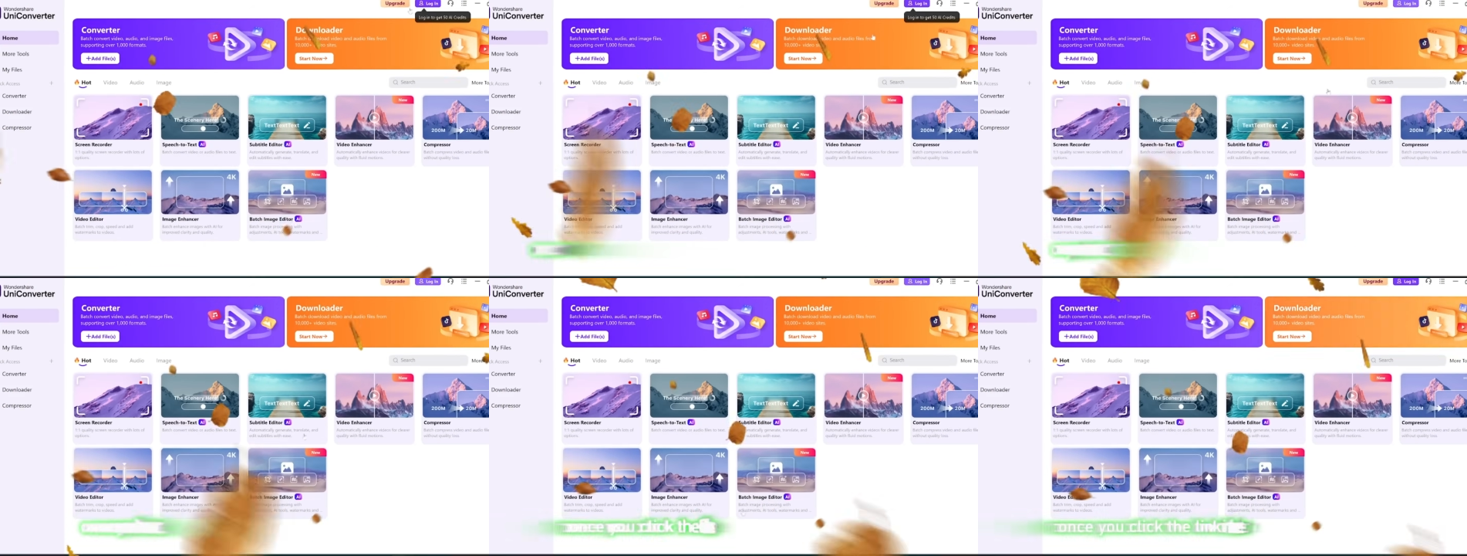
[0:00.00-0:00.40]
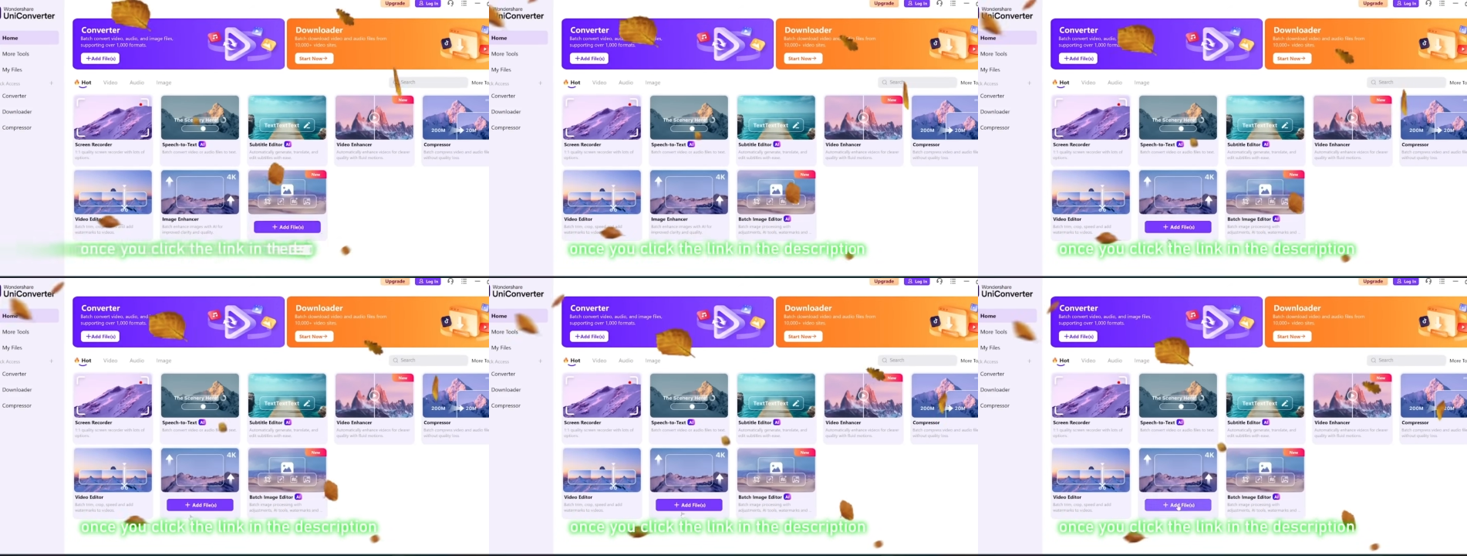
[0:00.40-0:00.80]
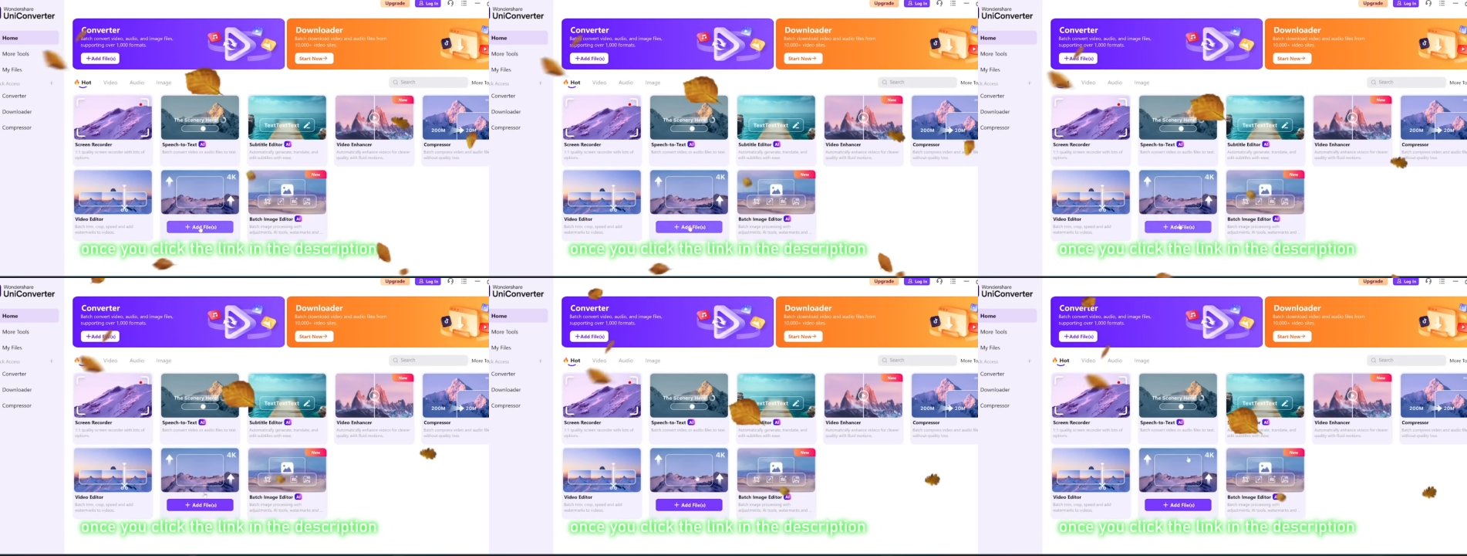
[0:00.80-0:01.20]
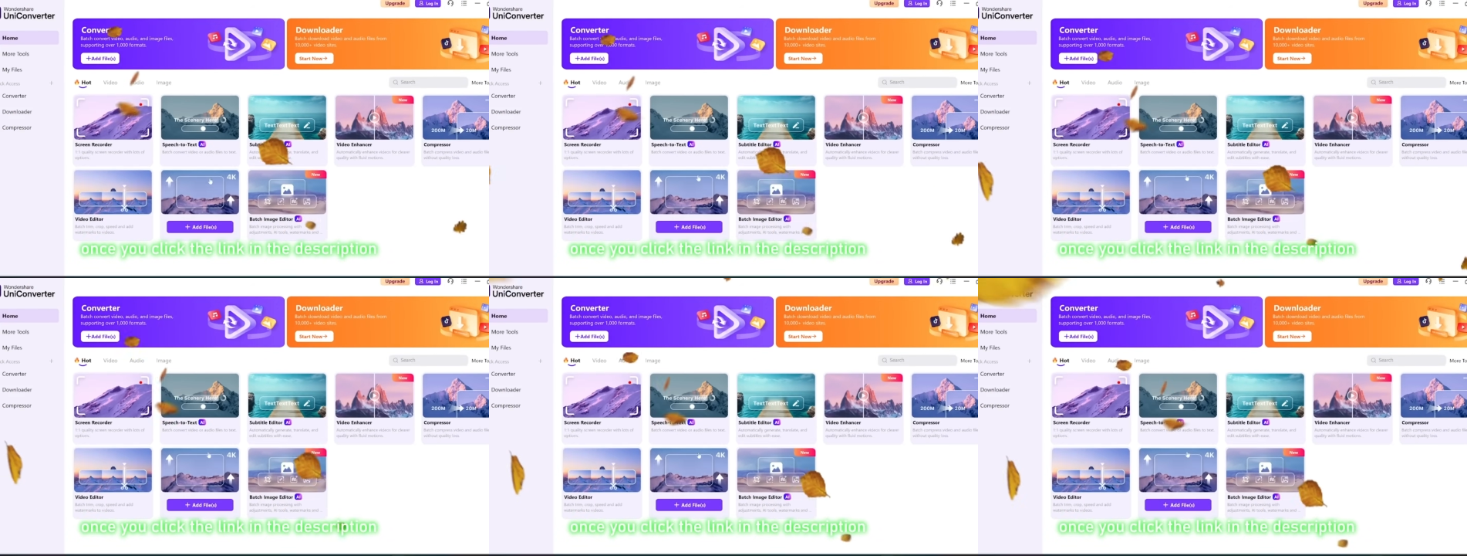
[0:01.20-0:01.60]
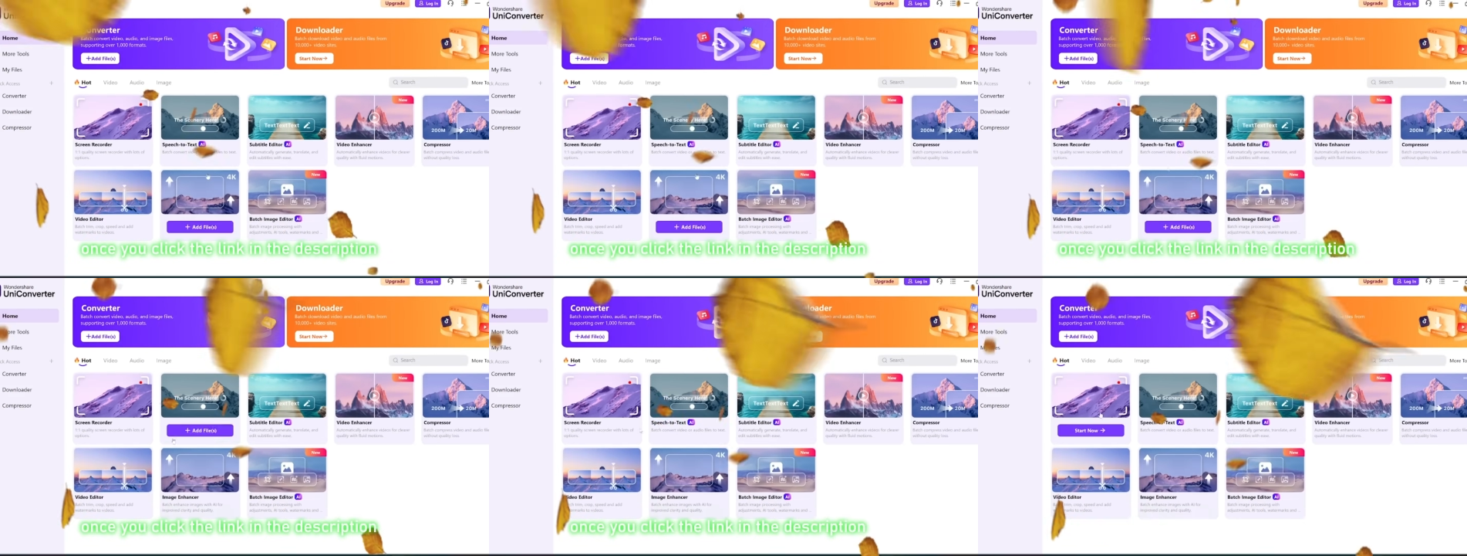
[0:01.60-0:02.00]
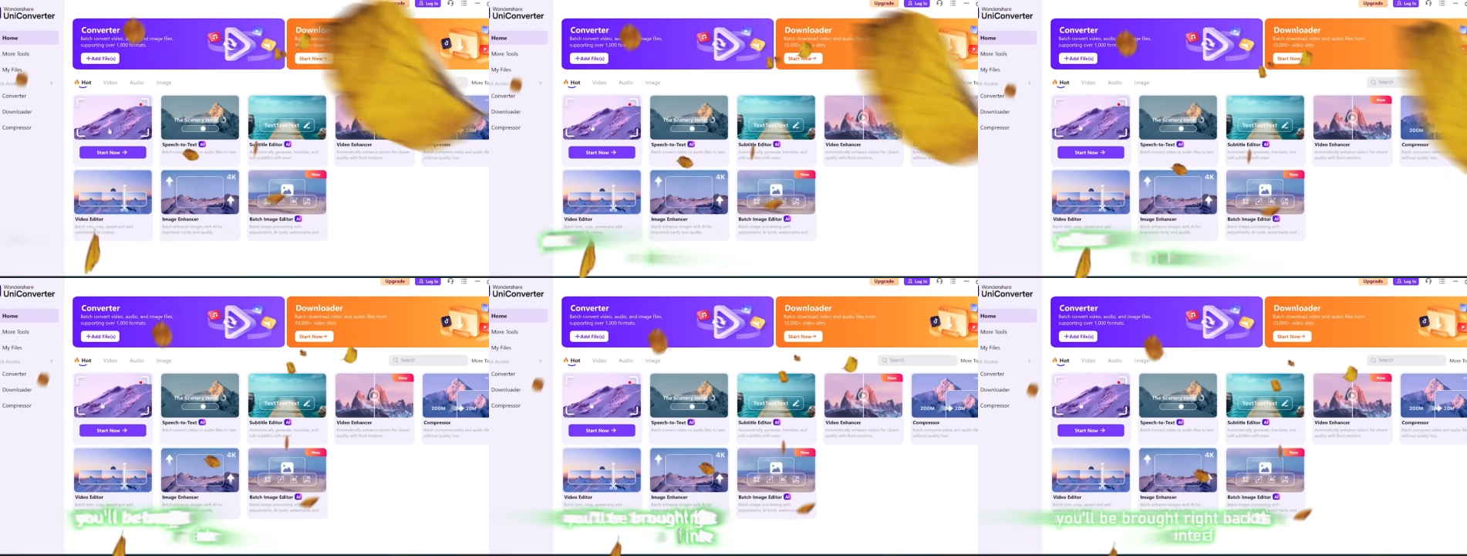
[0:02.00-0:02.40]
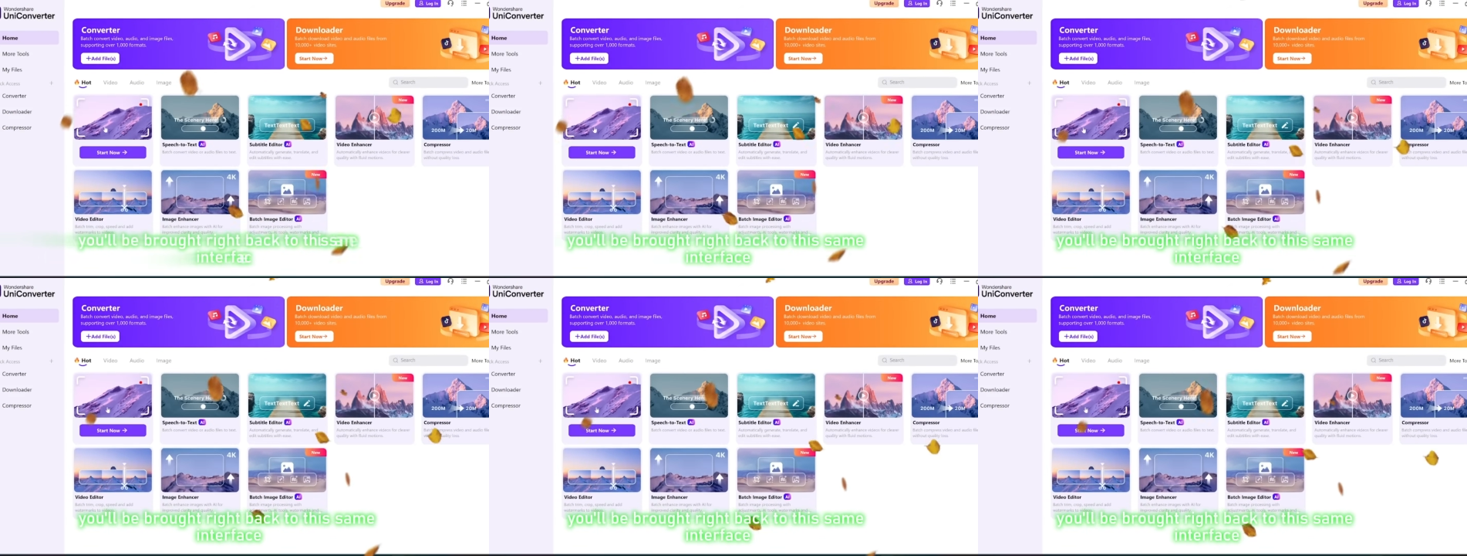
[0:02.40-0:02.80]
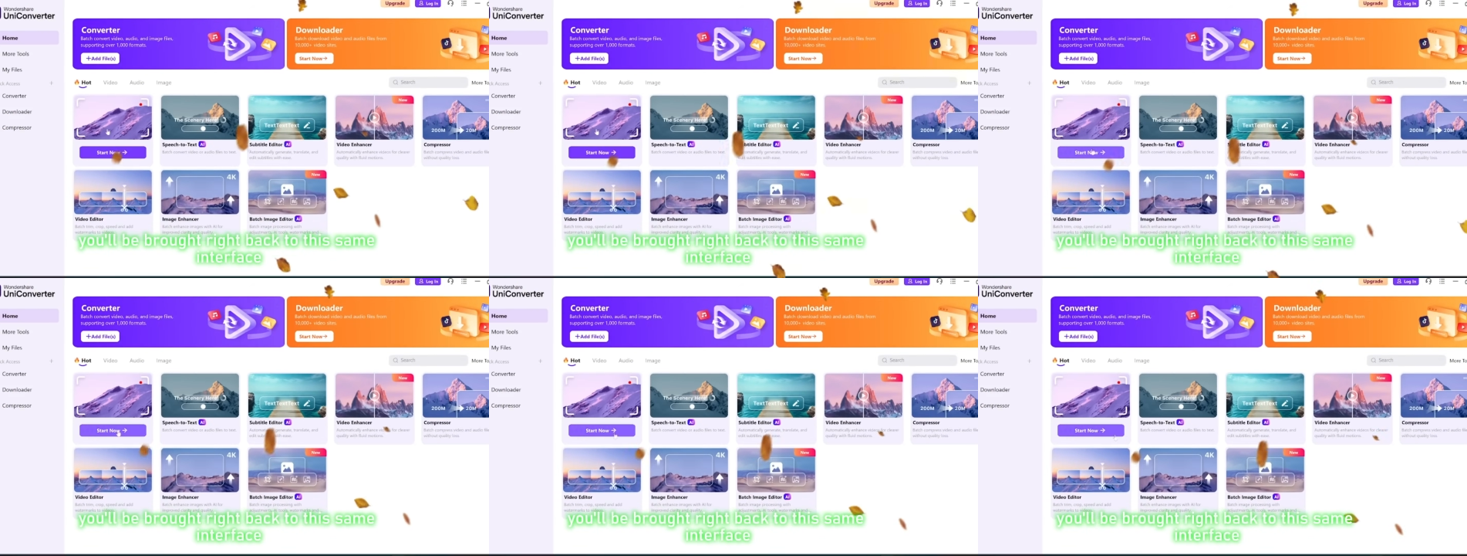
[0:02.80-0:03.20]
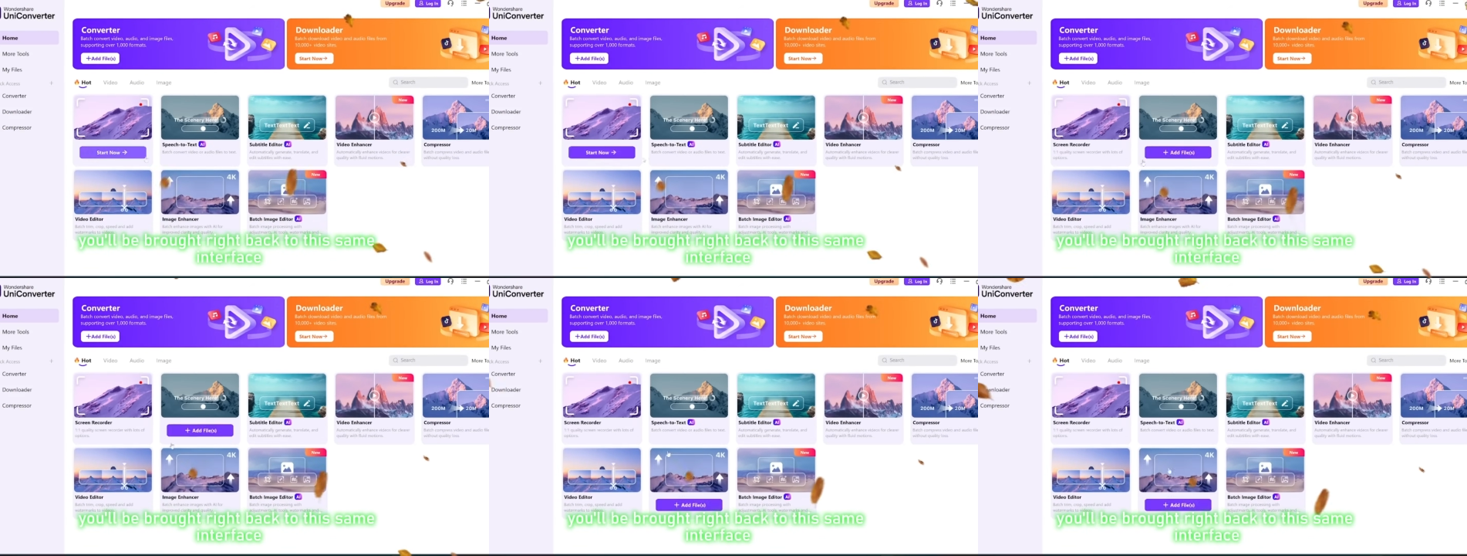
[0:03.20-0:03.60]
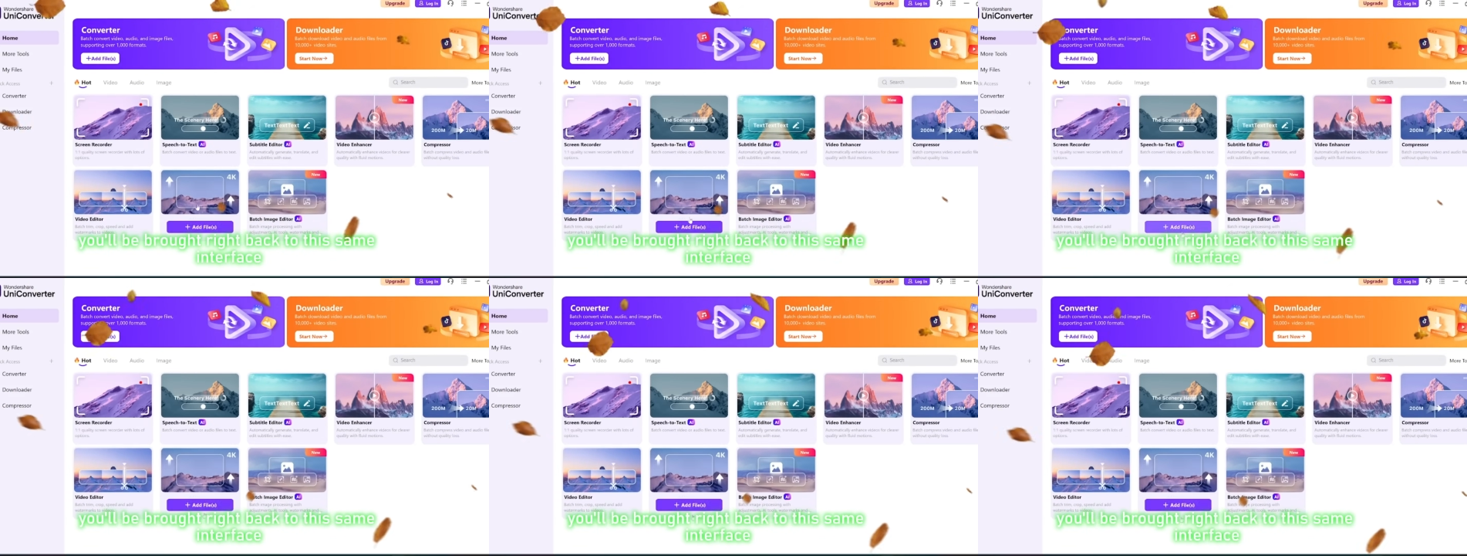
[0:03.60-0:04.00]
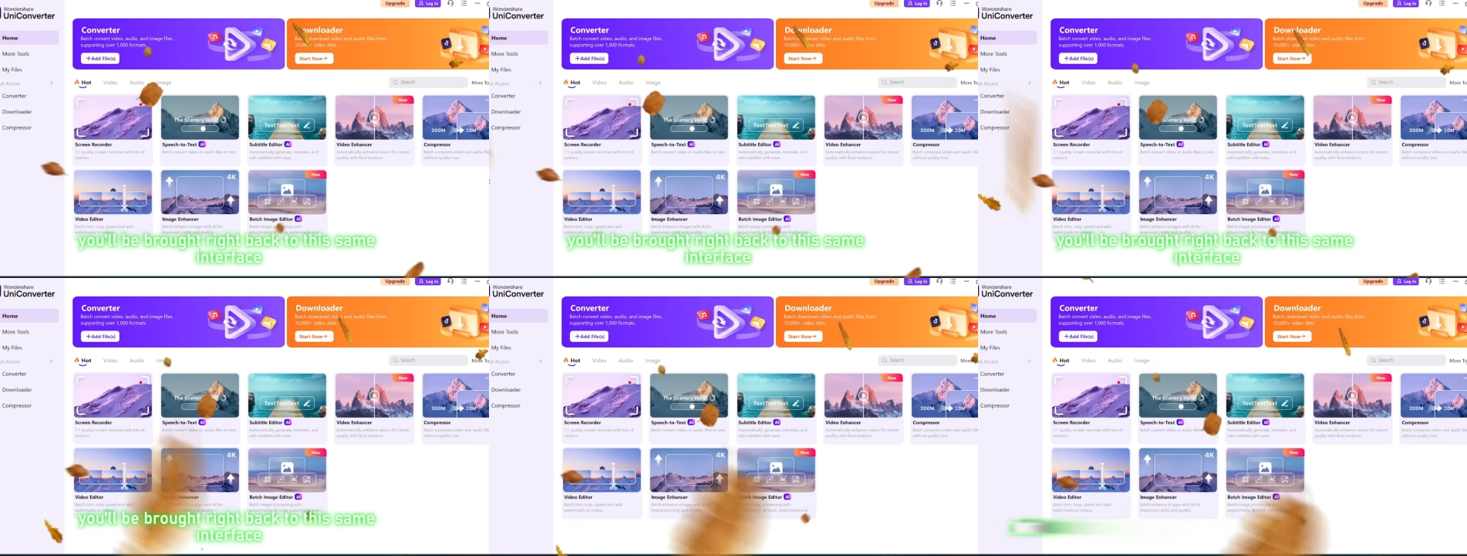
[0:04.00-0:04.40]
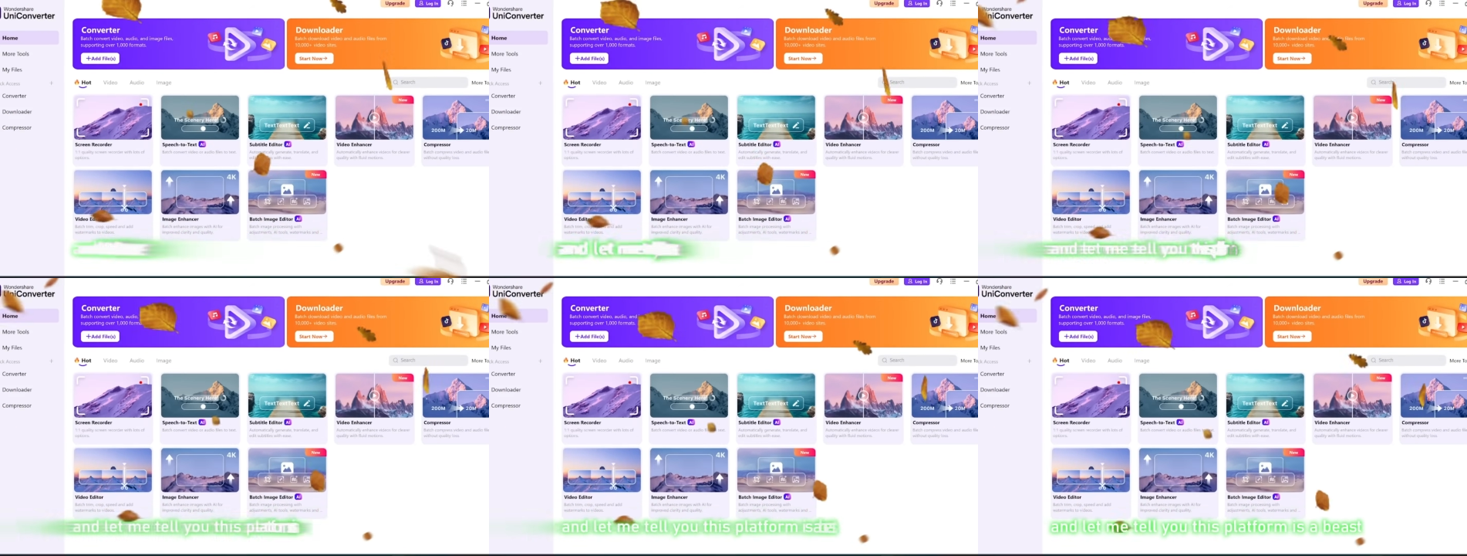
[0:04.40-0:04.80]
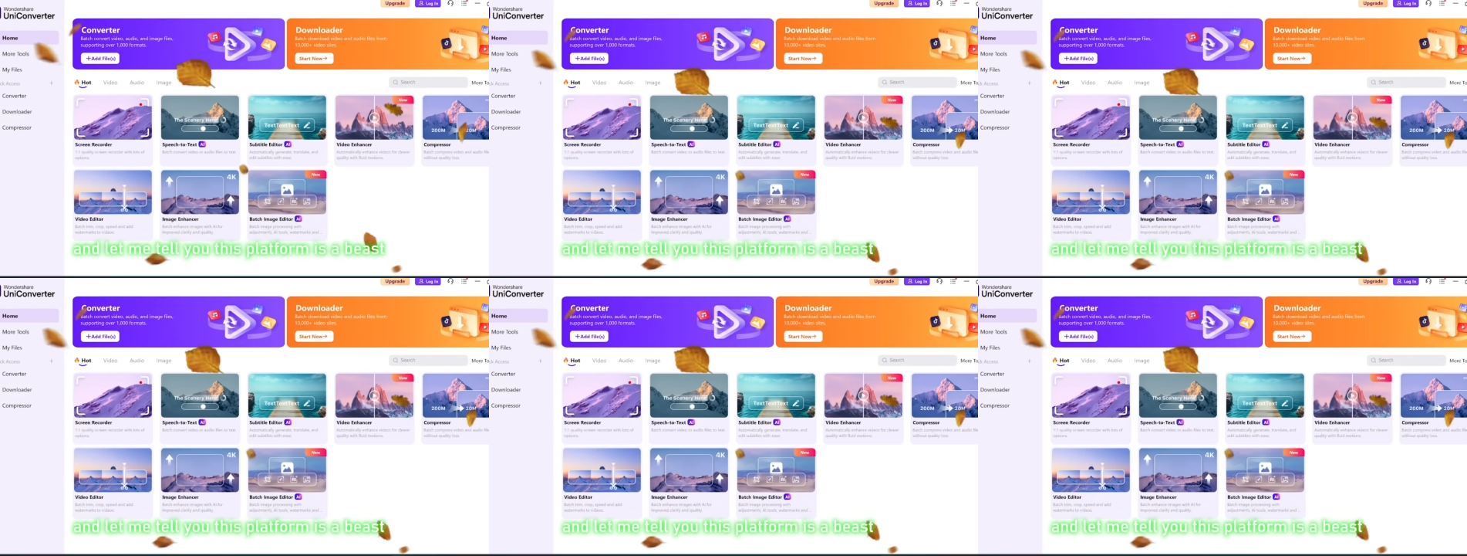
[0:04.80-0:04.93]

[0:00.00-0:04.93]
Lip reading: Nobody's mouth can be seen.